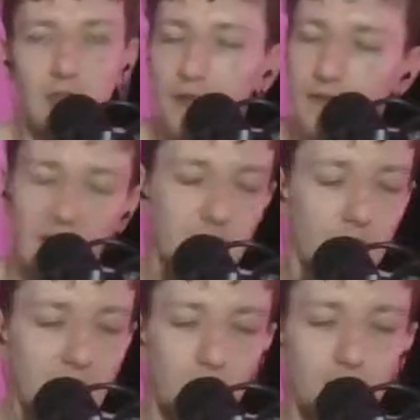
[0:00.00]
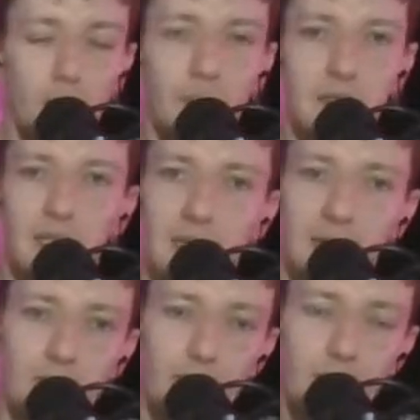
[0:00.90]
Israel dropped
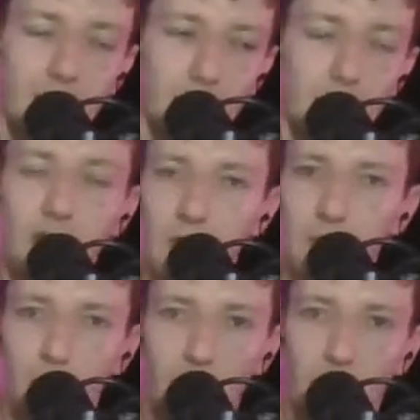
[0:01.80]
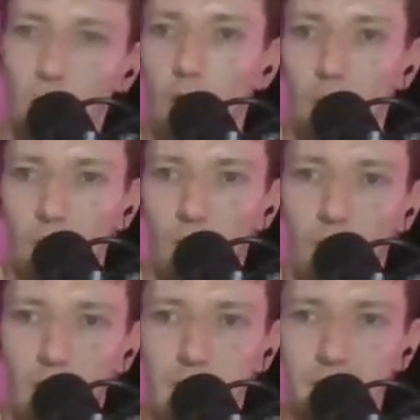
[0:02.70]
a nuclear bomb
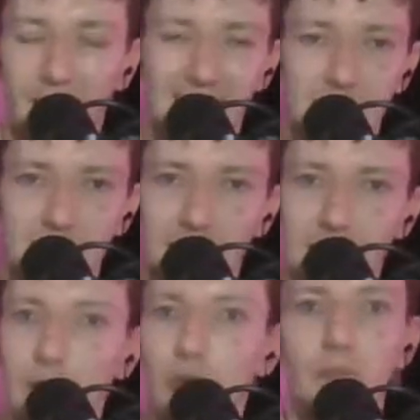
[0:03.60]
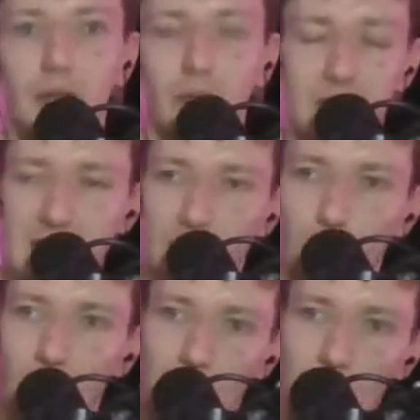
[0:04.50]
on Palestine, he wouldn't be able to tell
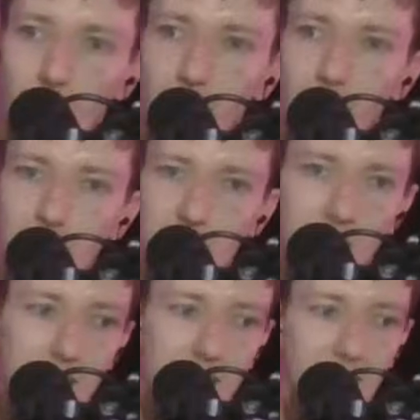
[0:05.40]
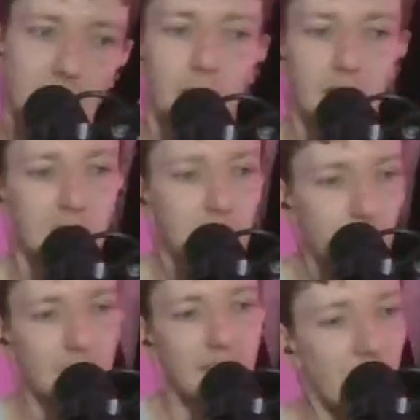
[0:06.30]
whether or not that was genocidal, because he
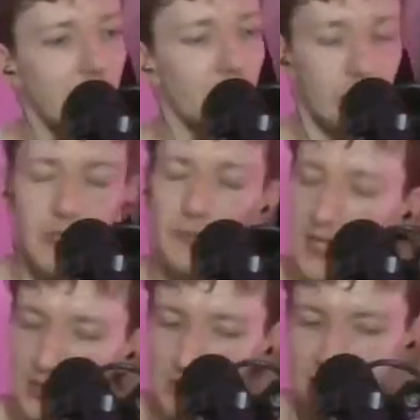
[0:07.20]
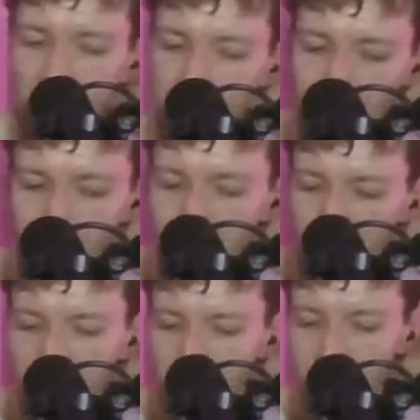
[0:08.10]
couldn't tell if there was special intent.
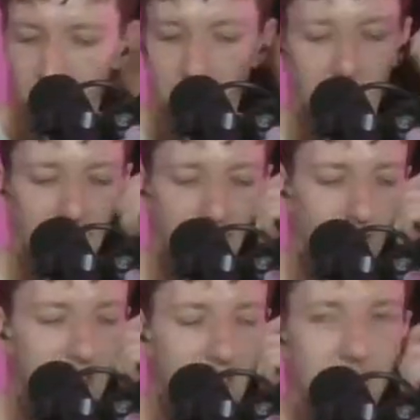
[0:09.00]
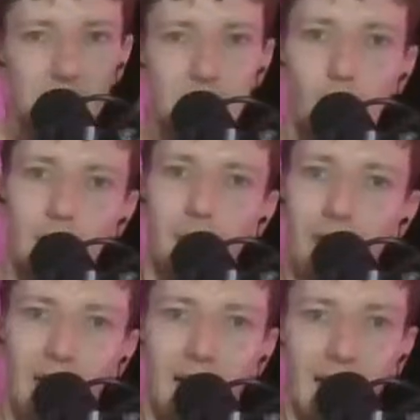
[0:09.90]
And I wanted to talk
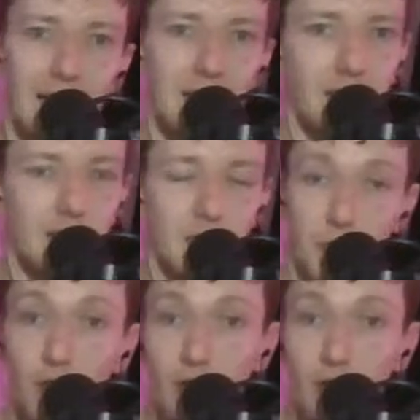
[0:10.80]
about that, and because we've